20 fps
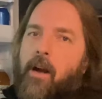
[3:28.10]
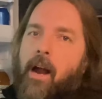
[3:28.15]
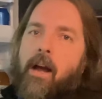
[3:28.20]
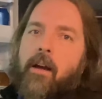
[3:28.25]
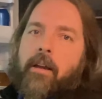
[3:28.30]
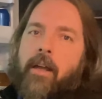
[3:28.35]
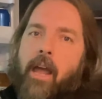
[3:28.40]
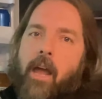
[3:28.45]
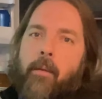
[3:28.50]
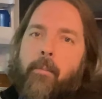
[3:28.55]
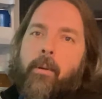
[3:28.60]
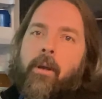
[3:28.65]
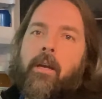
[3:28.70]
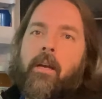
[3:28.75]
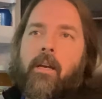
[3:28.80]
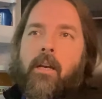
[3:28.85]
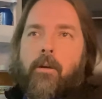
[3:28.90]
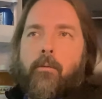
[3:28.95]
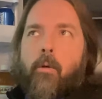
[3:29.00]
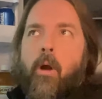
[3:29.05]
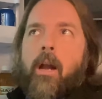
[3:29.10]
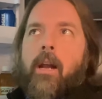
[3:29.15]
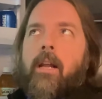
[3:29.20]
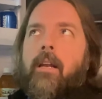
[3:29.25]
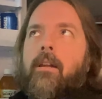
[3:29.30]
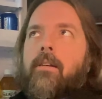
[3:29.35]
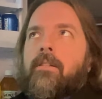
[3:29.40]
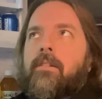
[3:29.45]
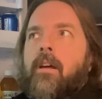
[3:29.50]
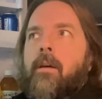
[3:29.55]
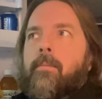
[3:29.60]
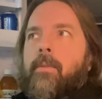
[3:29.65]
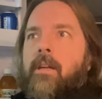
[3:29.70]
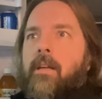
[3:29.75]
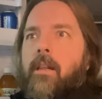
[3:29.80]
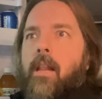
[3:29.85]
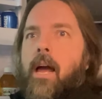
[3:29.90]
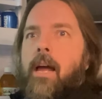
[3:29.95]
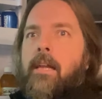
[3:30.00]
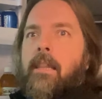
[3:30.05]
out camping and you run into
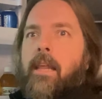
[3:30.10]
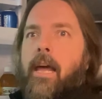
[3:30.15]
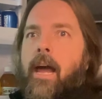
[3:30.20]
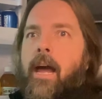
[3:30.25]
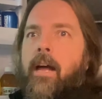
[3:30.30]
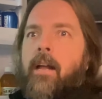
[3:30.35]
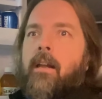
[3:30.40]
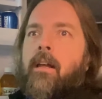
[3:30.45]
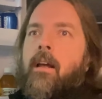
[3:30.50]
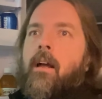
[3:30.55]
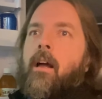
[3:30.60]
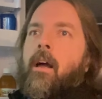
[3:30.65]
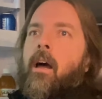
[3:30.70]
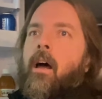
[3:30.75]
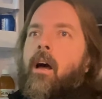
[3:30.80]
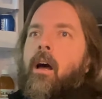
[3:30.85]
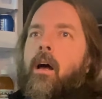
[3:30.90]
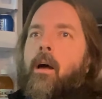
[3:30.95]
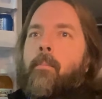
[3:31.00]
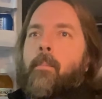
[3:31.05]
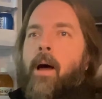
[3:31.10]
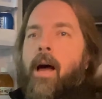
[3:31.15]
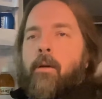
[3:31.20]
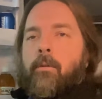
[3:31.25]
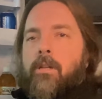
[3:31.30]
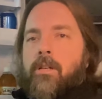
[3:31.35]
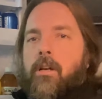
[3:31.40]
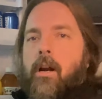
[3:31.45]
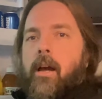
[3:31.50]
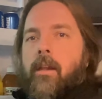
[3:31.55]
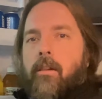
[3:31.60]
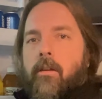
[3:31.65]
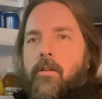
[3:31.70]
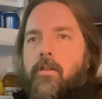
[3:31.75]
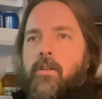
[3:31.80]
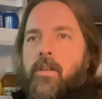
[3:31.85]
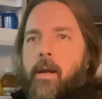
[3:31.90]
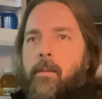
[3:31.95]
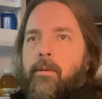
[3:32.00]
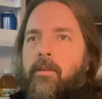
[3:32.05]
something like that, I would try those
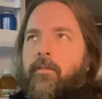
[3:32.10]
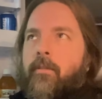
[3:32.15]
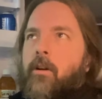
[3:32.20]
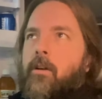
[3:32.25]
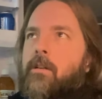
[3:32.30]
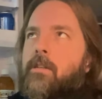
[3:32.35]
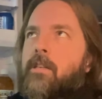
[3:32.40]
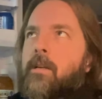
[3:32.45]
steps first.